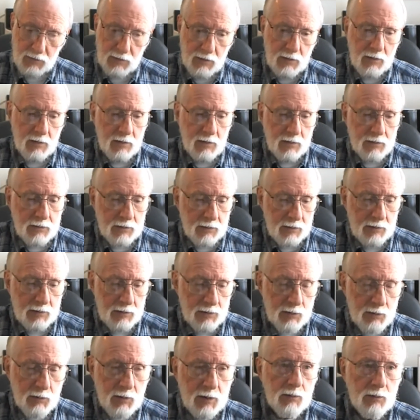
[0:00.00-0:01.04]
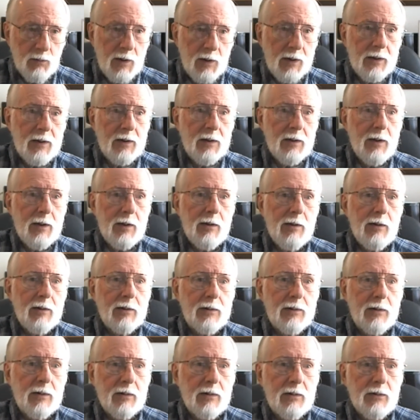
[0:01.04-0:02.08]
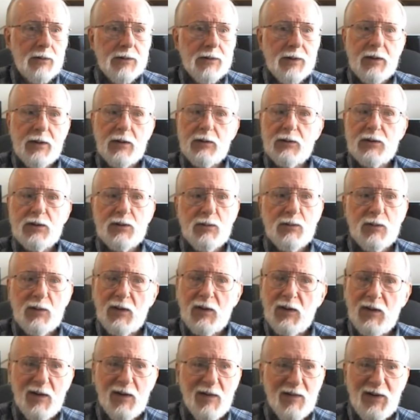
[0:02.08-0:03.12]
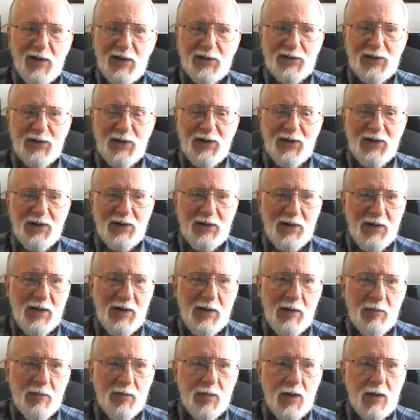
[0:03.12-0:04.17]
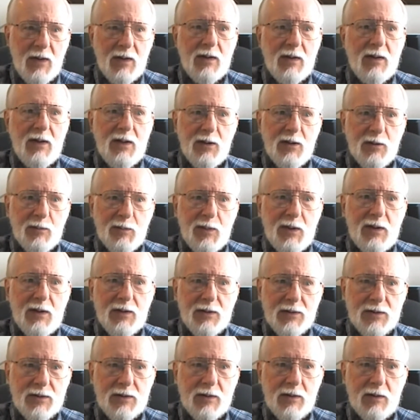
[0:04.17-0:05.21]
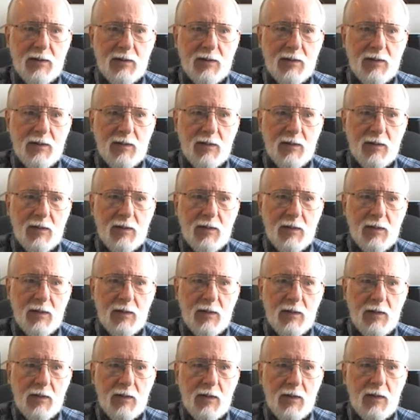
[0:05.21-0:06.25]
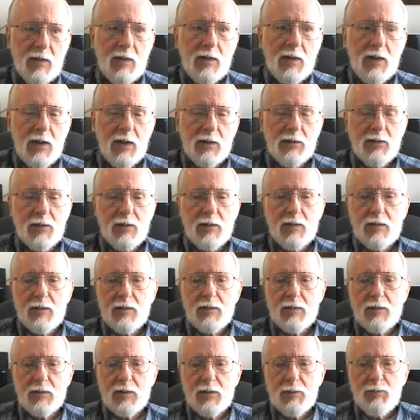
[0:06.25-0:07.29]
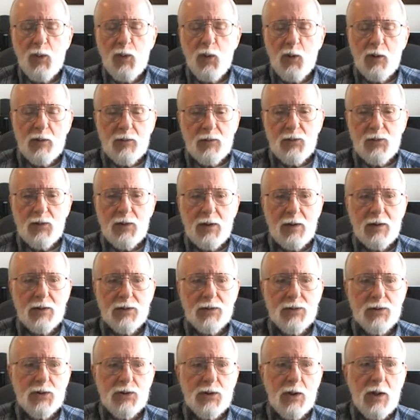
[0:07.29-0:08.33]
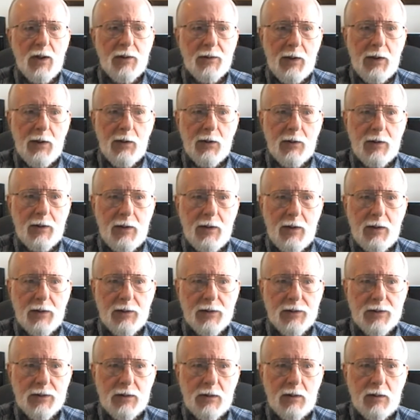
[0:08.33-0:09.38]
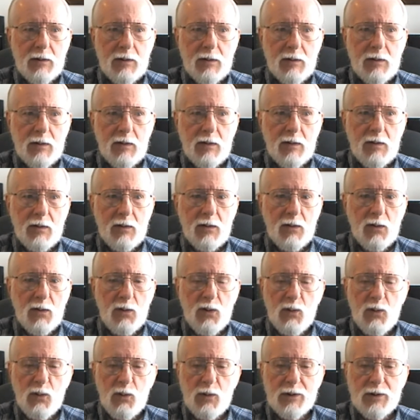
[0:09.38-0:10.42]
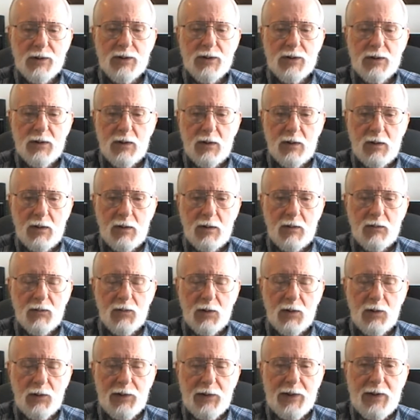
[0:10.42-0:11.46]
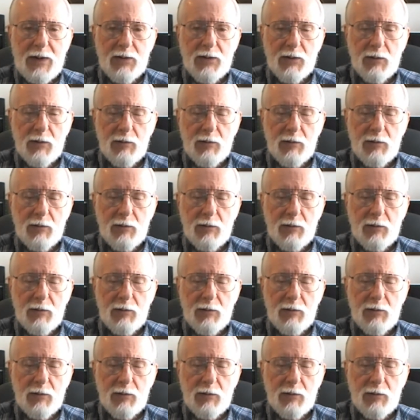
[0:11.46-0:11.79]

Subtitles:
So he was one wicked character. Those Herods were, I'll tell you, Idumaeans. And the important thing is John Hyrcanus, who was the leader